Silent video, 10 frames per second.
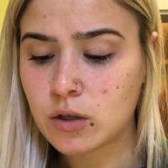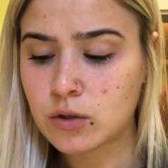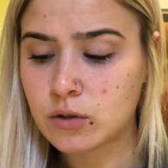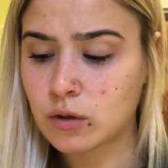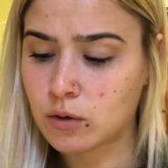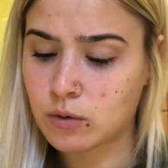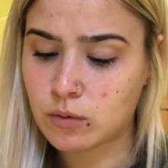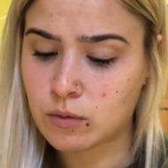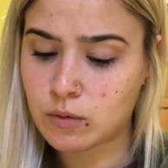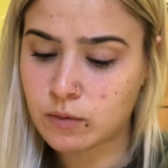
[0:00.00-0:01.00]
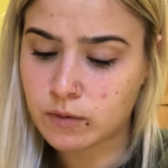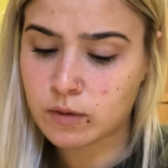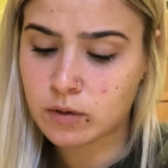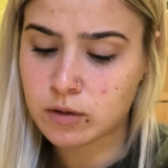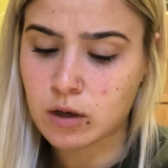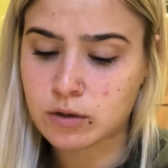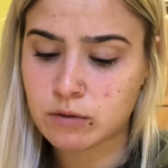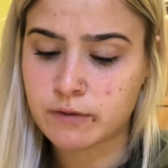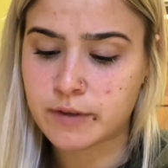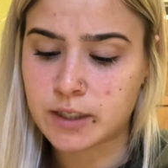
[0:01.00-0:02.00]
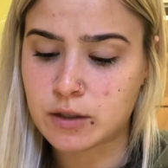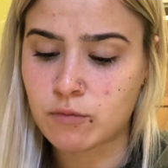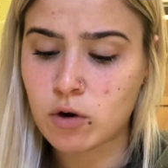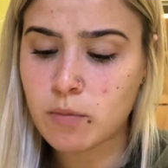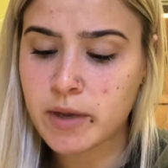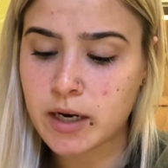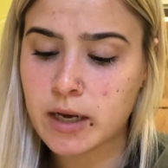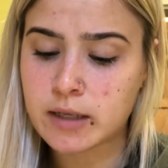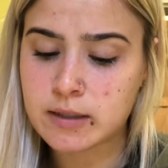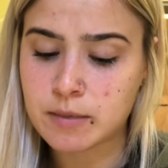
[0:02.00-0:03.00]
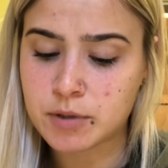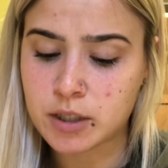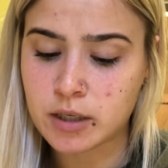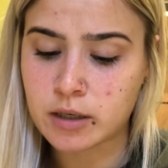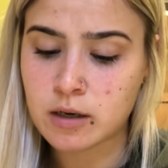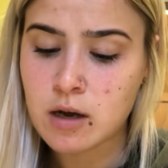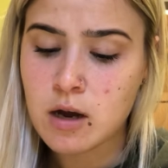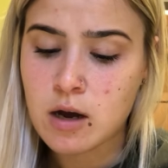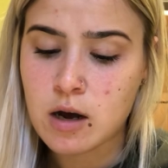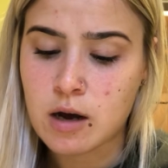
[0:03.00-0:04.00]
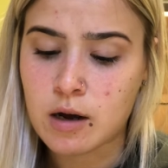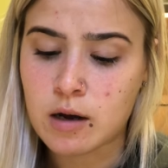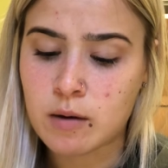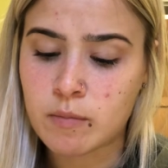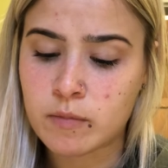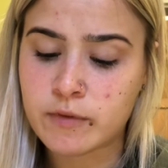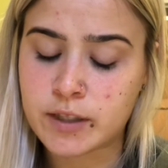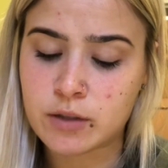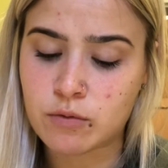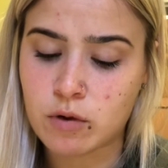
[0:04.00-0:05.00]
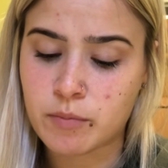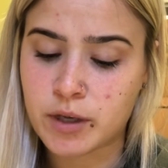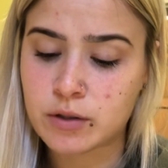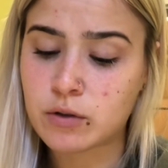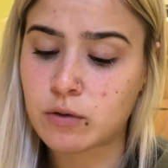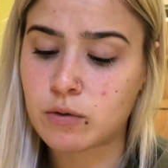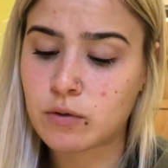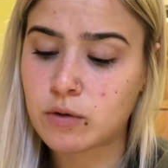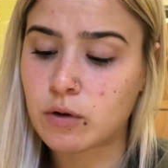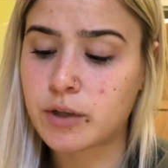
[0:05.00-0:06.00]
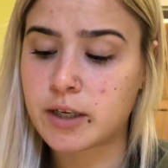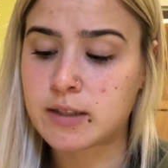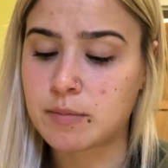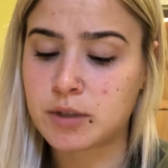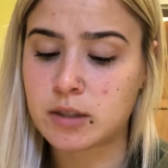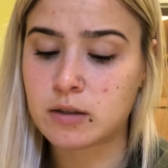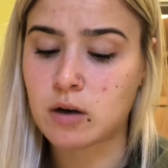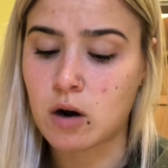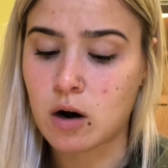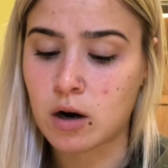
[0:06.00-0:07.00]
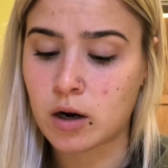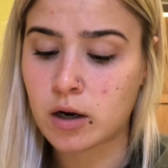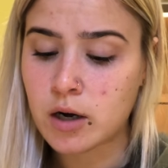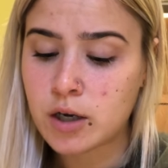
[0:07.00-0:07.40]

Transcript: So there's also a fixed enrollment exception. Fixed enrollment, so the only exceptions are